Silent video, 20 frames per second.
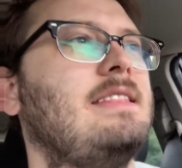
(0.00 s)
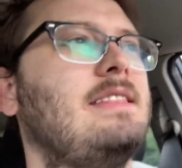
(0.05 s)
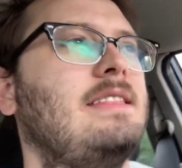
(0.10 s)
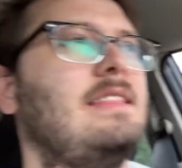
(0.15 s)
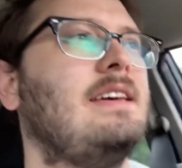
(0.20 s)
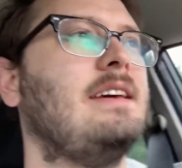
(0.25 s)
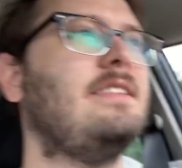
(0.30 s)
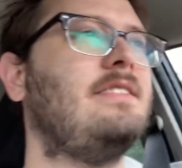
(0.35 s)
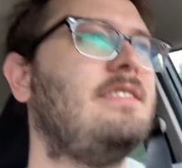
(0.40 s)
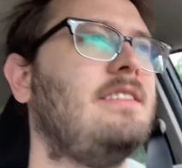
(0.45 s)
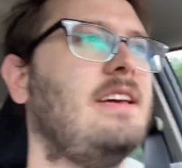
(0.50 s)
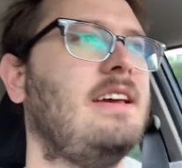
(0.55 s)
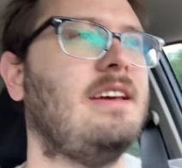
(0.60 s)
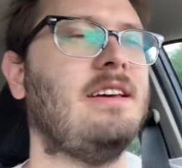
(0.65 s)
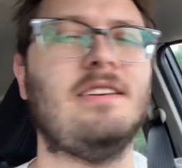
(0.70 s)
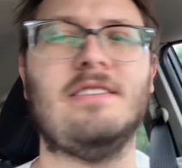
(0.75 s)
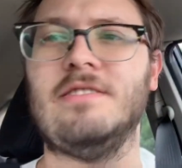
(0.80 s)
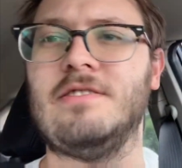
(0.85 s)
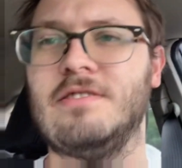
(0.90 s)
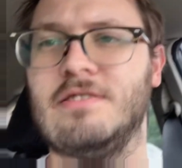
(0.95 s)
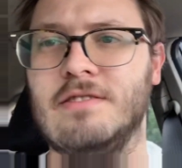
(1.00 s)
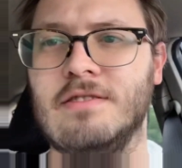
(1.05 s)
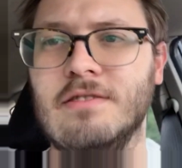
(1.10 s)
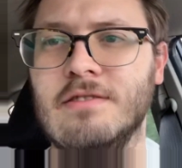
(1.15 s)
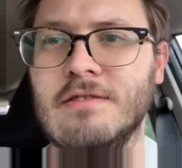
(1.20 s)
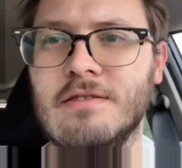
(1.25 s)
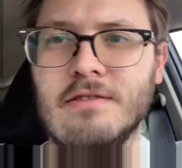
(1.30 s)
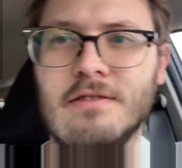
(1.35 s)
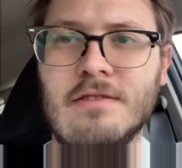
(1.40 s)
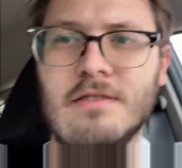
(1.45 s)
this is
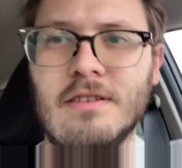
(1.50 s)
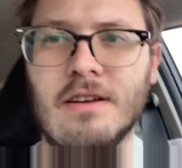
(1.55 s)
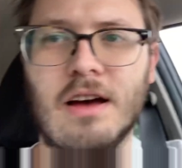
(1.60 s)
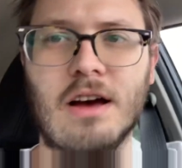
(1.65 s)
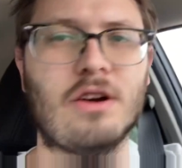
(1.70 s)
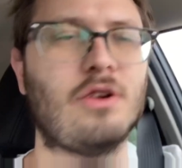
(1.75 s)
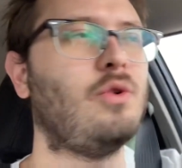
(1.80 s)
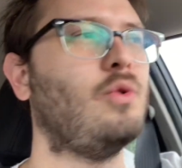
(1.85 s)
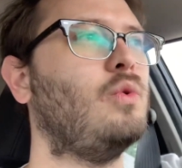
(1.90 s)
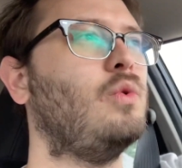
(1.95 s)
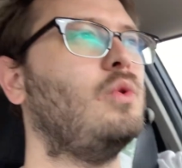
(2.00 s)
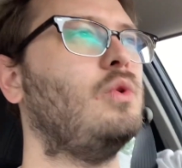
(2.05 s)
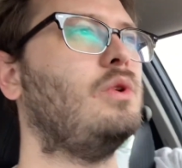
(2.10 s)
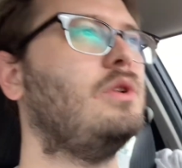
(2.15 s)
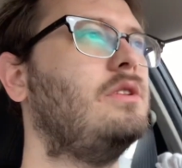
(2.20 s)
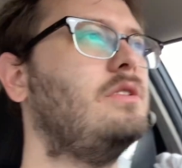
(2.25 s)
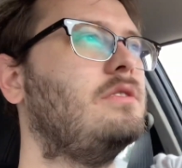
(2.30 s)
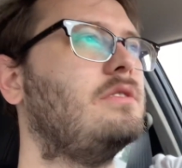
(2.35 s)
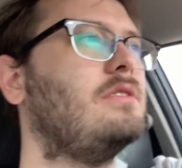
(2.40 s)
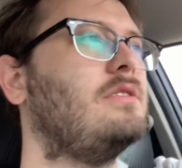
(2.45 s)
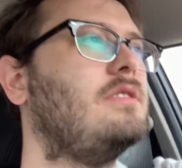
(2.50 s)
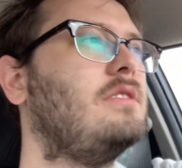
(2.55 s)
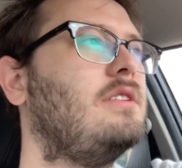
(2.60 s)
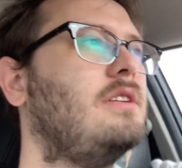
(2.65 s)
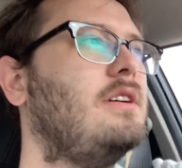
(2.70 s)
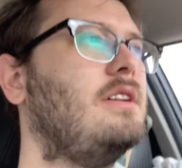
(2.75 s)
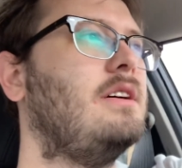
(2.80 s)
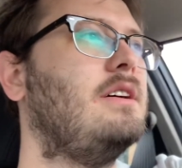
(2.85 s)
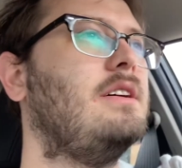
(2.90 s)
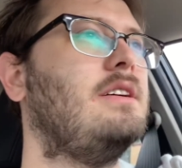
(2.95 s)
a cool
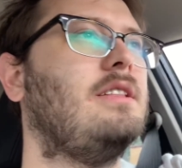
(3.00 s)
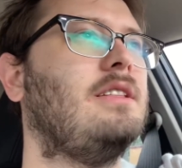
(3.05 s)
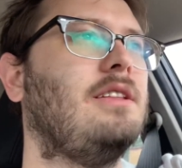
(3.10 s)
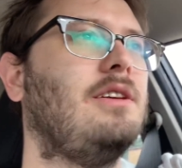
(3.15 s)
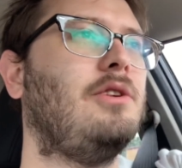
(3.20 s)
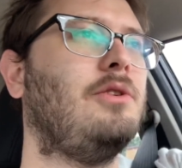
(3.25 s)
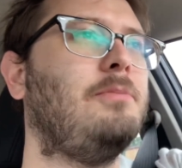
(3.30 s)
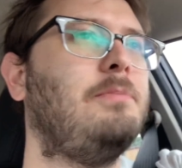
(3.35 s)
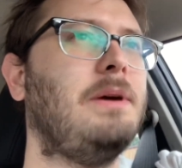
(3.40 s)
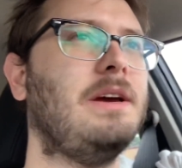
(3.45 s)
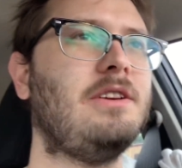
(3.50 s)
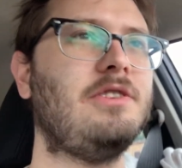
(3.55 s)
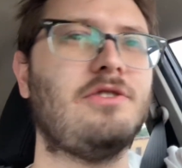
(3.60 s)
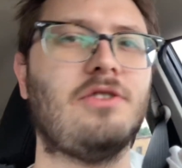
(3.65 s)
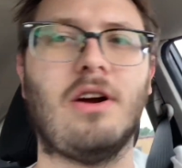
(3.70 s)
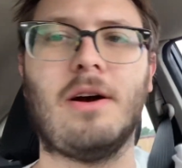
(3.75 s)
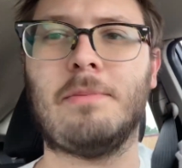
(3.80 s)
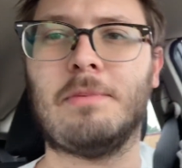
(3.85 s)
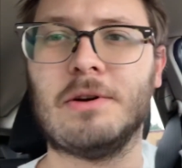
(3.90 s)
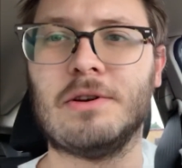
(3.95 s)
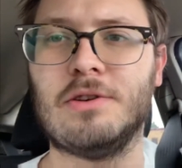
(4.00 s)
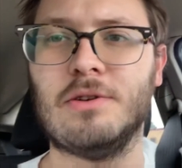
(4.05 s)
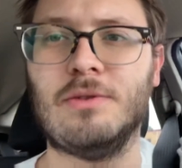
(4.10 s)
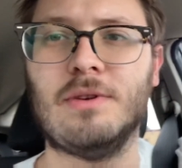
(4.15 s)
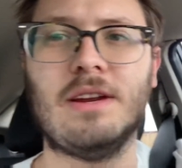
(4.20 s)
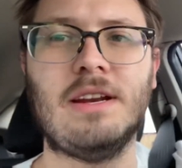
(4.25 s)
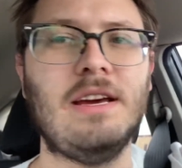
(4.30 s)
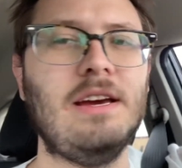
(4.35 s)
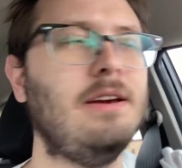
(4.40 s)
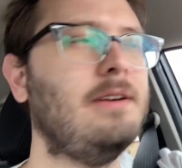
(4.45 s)
little picture
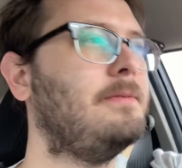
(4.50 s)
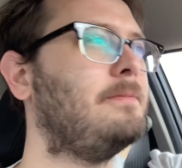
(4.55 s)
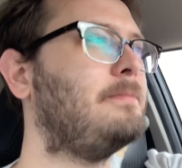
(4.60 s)
opportunity.